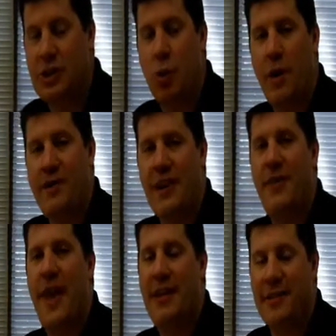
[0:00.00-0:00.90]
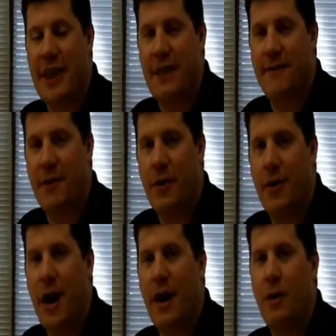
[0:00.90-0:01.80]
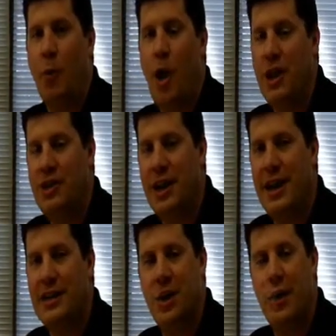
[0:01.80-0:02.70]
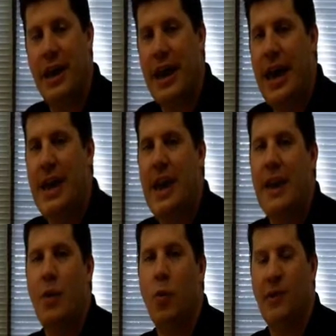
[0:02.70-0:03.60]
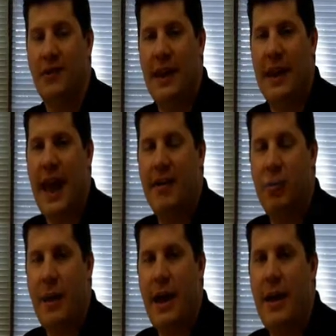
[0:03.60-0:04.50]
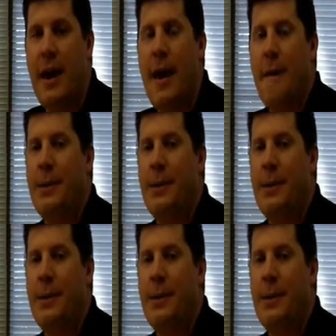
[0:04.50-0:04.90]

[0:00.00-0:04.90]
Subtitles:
I just want to say thanks again for watching and tuning in, and we'll see you next week.